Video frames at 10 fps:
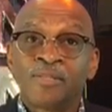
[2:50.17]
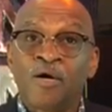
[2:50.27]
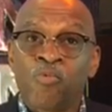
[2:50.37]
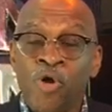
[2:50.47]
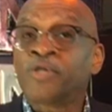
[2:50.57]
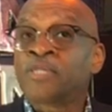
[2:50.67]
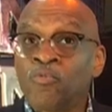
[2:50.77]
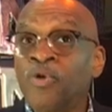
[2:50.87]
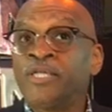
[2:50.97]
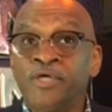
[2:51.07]
the work
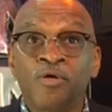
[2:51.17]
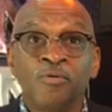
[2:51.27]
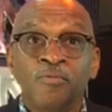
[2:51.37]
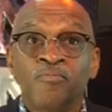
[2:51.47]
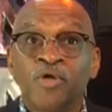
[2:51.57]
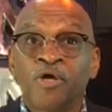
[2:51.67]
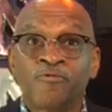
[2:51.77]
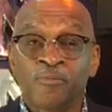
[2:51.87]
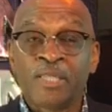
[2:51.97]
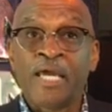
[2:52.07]
that we do here
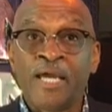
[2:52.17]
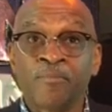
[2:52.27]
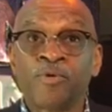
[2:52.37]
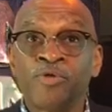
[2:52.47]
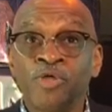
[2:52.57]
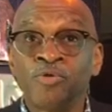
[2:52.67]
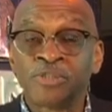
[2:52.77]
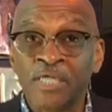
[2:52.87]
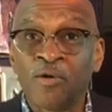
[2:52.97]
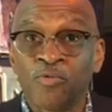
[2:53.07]
from the Amber
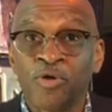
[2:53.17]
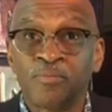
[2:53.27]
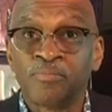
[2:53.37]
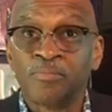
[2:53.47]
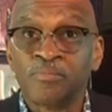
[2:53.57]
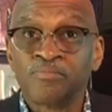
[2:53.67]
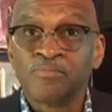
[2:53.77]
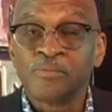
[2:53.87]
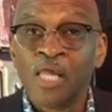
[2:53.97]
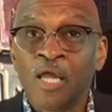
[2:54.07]
News Network
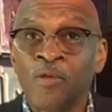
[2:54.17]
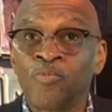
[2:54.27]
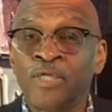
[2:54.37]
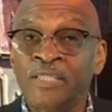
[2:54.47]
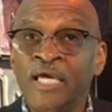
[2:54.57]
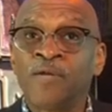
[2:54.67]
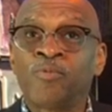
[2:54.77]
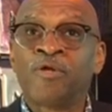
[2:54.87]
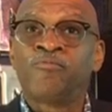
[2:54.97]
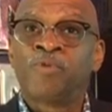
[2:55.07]
and we did.
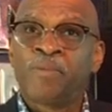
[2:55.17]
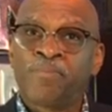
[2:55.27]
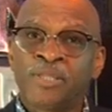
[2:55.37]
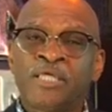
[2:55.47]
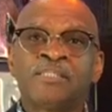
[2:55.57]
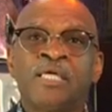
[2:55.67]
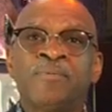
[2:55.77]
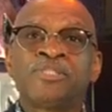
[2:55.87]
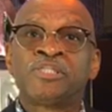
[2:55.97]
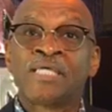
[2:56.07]
We, we put these
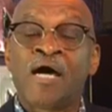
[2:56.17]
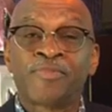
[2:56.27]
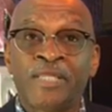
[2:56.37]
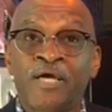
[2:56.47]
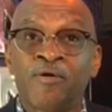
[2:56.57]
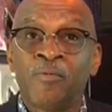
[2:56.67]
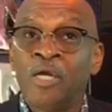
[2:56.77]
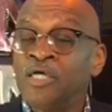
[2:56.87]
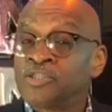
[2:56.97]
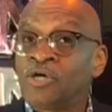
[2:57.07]
images out there.
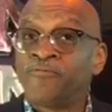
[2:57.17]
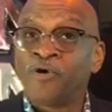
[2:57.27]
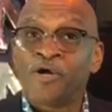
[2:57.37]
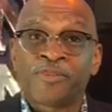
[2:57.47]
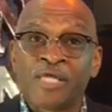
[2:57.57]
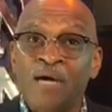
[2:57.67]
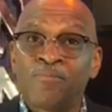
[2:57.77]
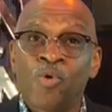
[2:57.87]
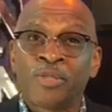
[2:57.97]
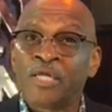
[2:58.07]
So far, th
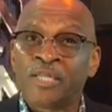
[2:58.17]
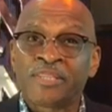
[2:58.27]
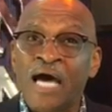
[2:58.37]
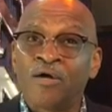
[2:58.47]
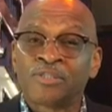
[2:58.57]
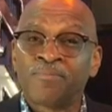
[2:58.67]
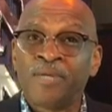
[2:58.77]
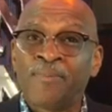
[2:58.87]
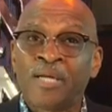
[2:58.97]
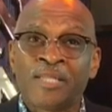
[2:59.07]
more than a thousand
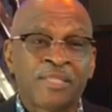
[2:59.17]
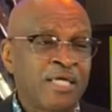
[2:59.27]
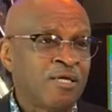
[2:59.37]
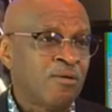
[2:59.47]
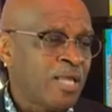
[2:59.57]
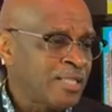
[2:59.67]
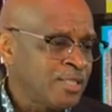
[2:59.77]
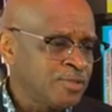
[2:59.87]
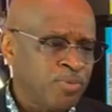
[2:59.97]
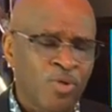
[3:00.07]
people, I think, at
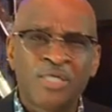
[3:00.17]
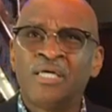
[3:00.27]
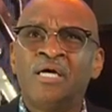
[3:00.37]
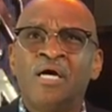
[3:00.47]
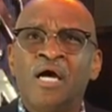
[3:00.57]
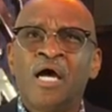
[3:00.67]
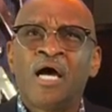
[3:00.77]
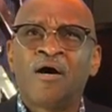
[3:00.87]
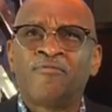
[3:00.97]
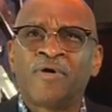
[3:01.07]
this point,
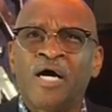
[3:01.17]
have